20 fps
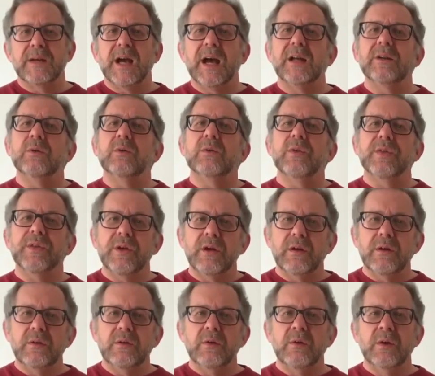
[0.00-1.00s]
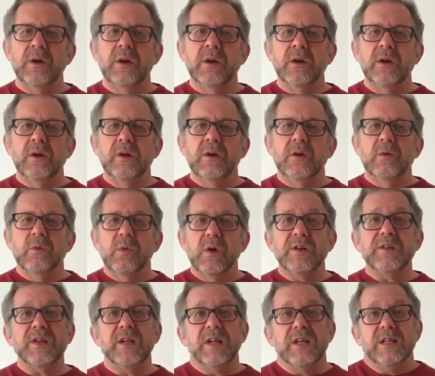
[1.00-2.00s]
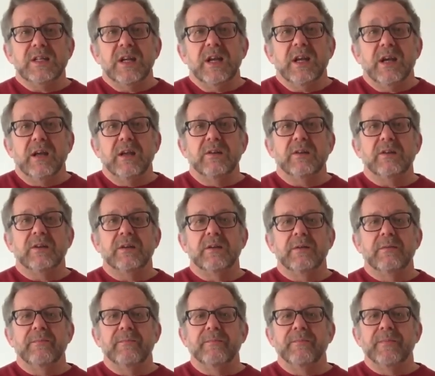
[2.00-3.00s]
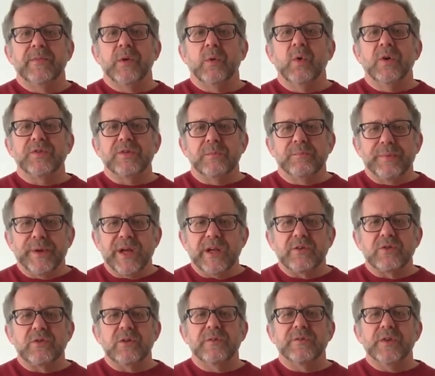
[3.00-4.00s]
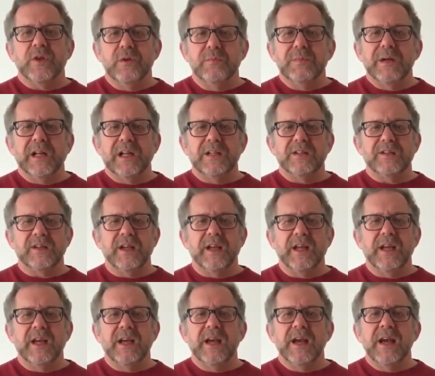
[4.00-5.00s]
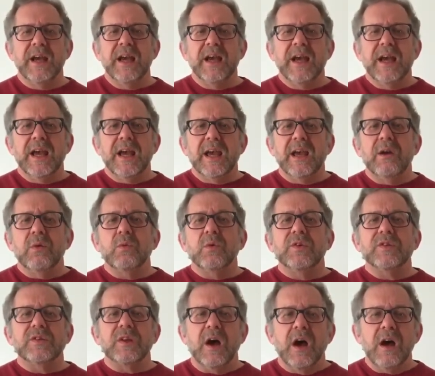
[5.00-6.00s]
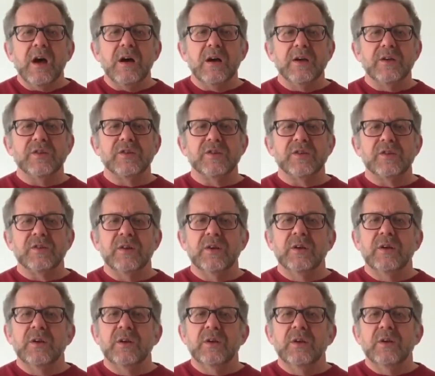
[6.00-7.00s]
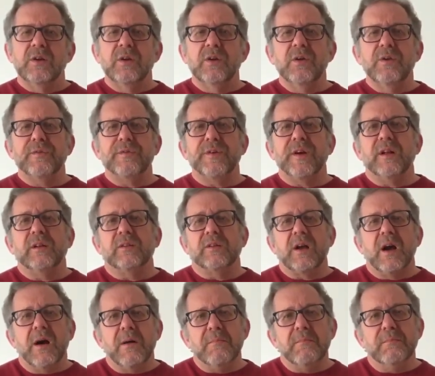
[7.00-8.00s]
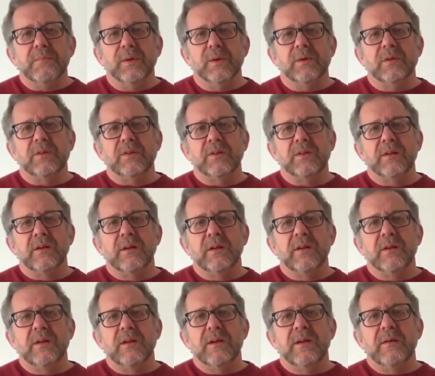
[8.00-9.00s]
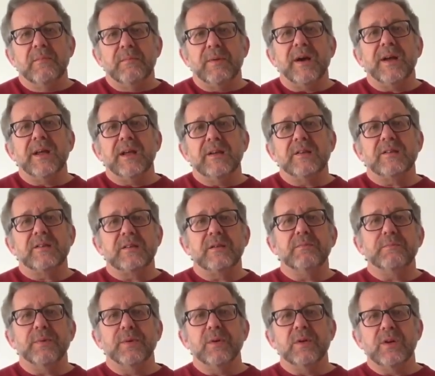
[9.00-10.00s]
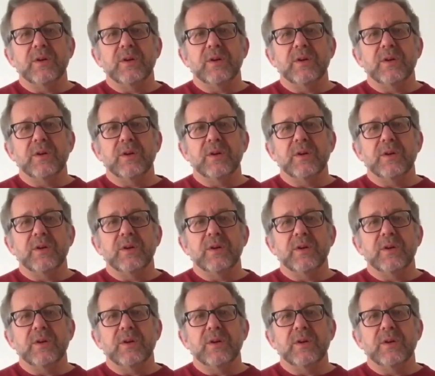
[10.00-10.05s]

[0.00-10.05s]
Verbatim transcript: And although what He did was a picture of humility, it was us who felt humbled by his simple